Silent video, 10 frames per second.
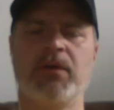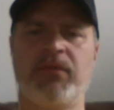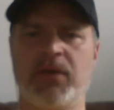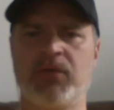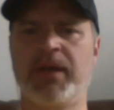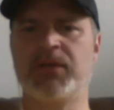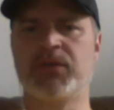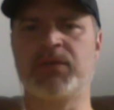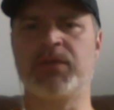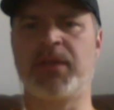
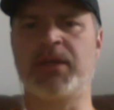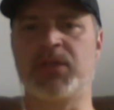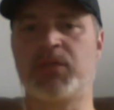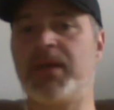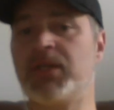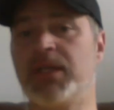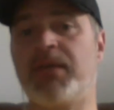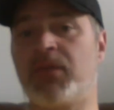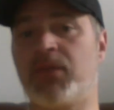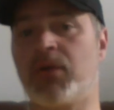fundraisers and things, especially
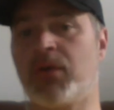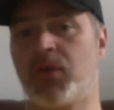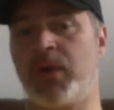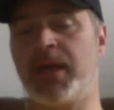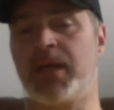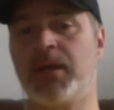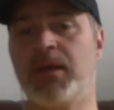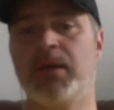after the earthquake